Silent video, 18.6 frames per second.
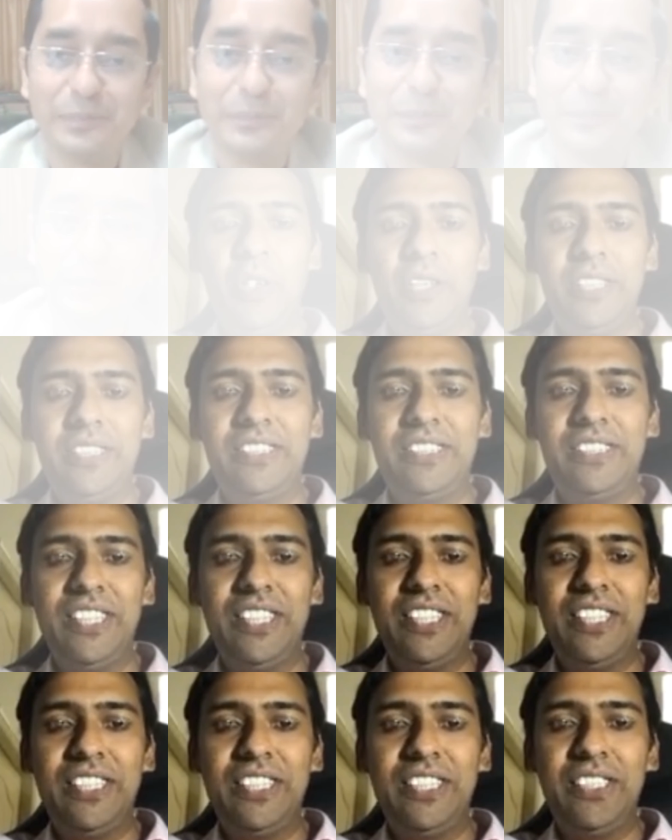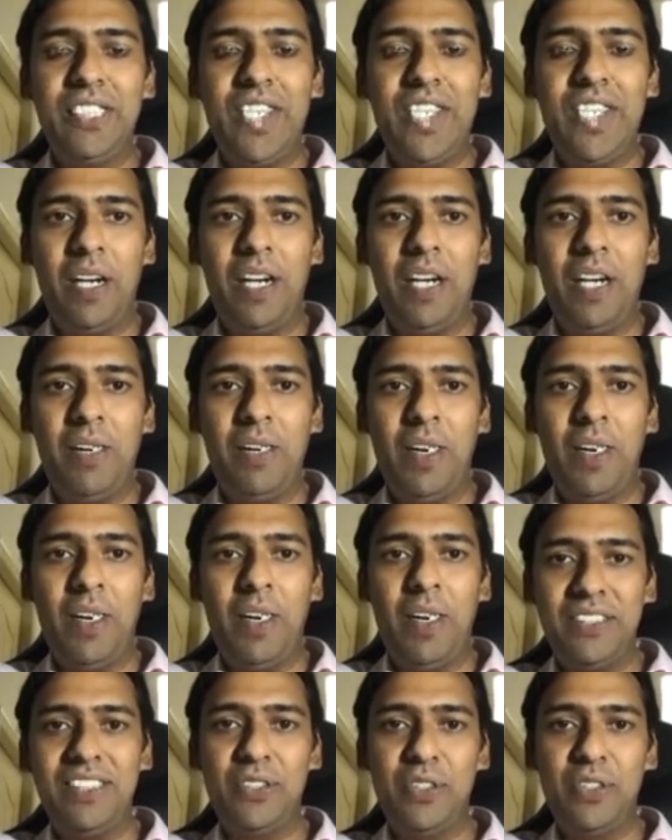It's not just the marketing
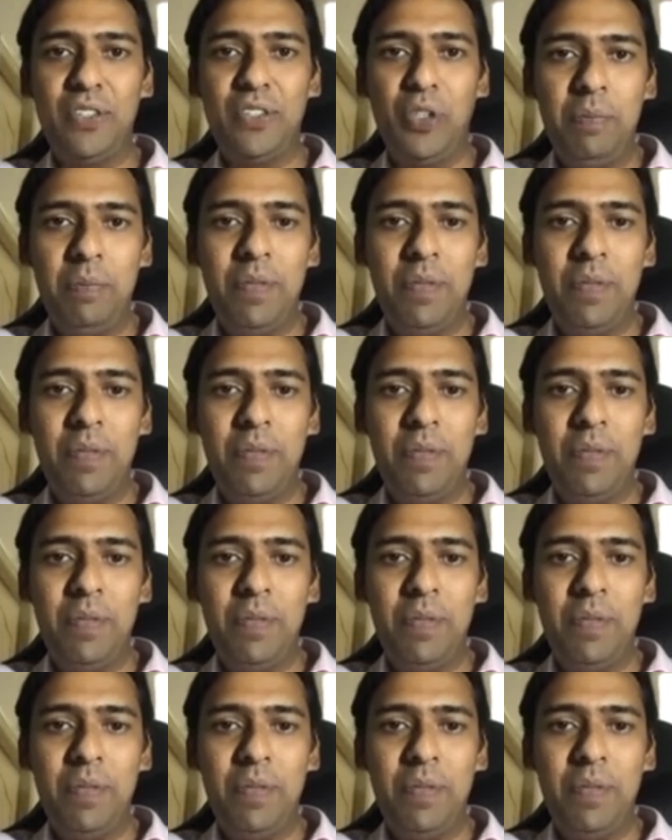function's job.